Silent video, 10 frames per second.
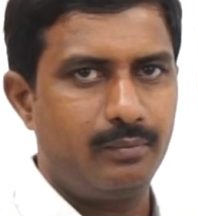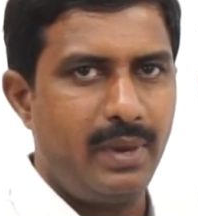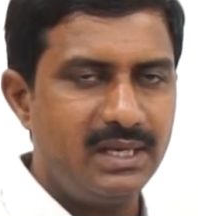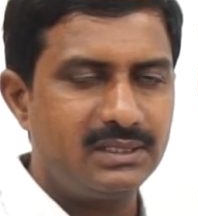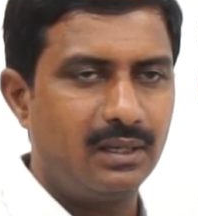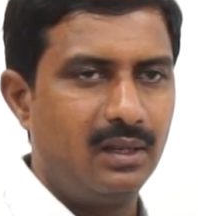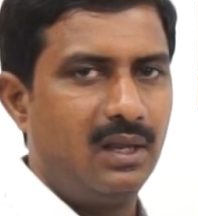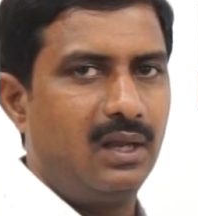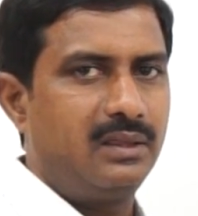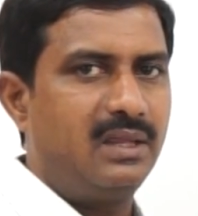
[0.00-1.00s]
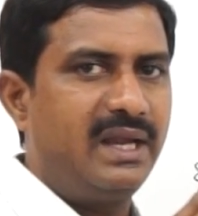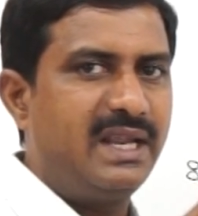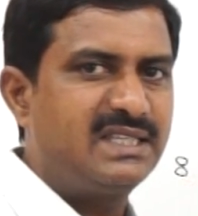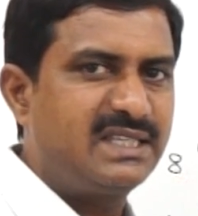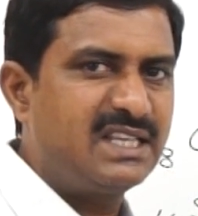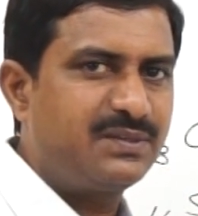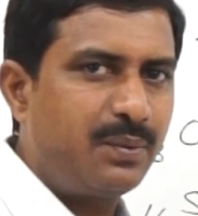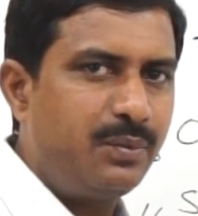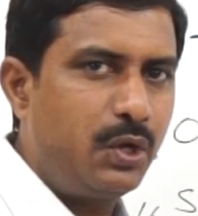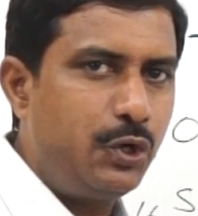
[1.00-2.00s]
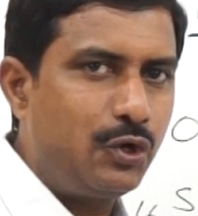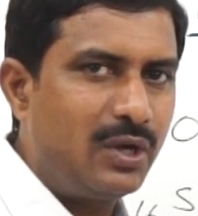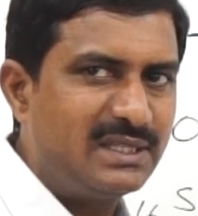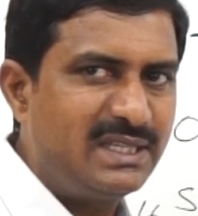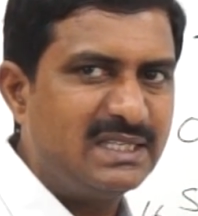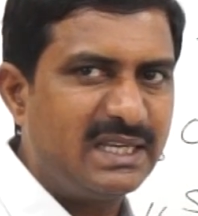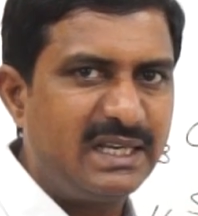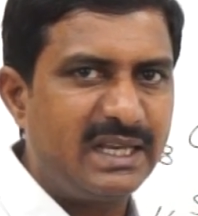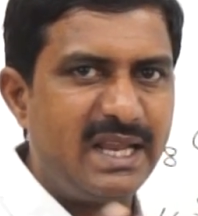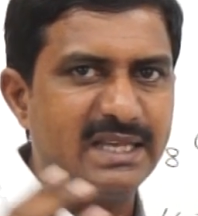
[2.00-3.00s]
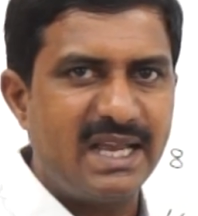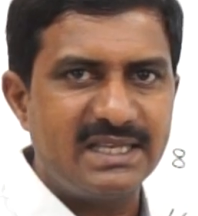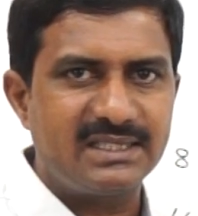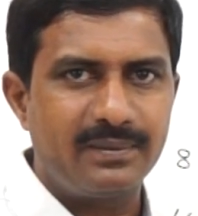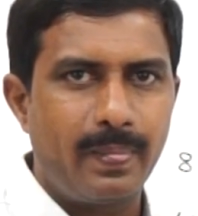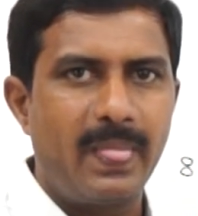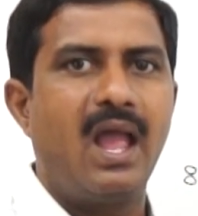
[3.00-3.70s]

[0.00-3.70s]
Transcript: Means the distance from the nucleus is increases,